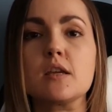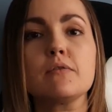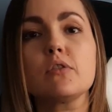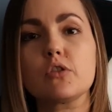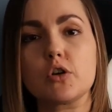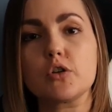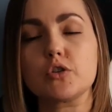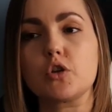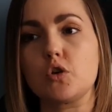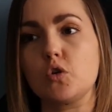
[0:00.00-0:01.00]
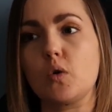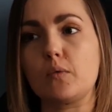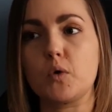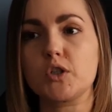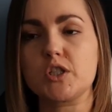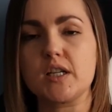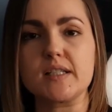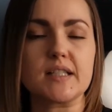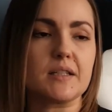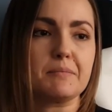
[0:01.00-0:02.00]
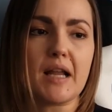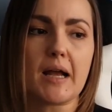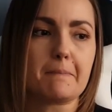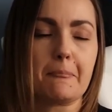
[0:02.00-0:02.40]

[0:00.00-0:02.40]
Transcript: even those who have watched it and said, nah,